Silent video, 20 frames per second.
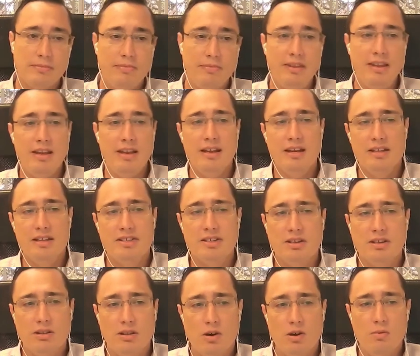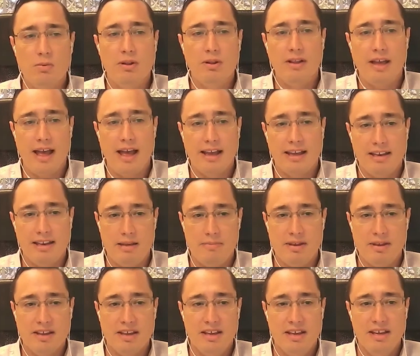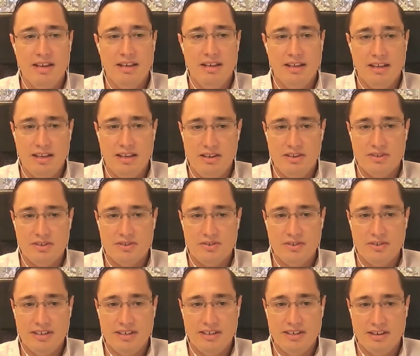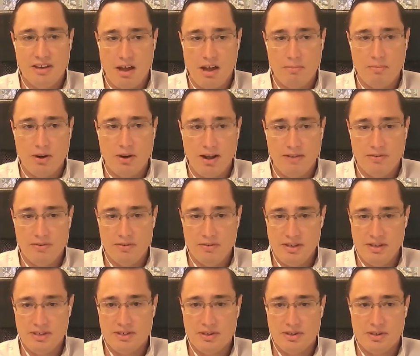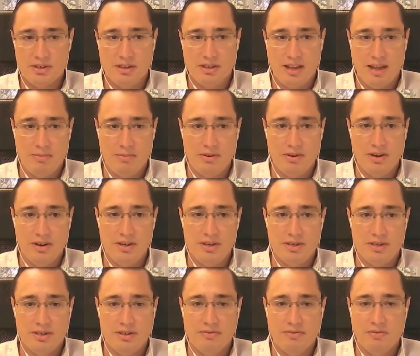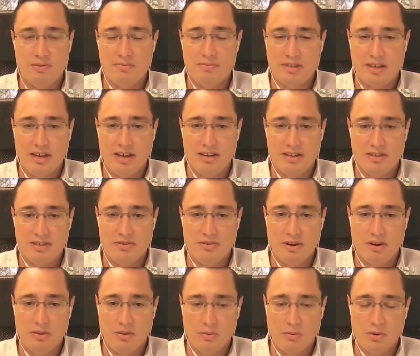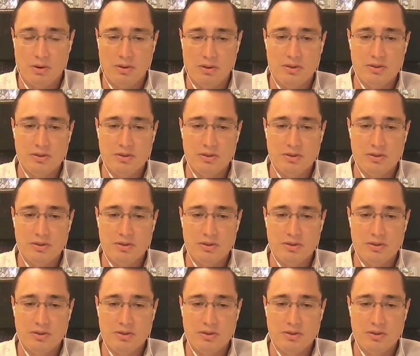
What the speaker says: And it's a global academic industry nonprofit research collaboration from scientists around the world.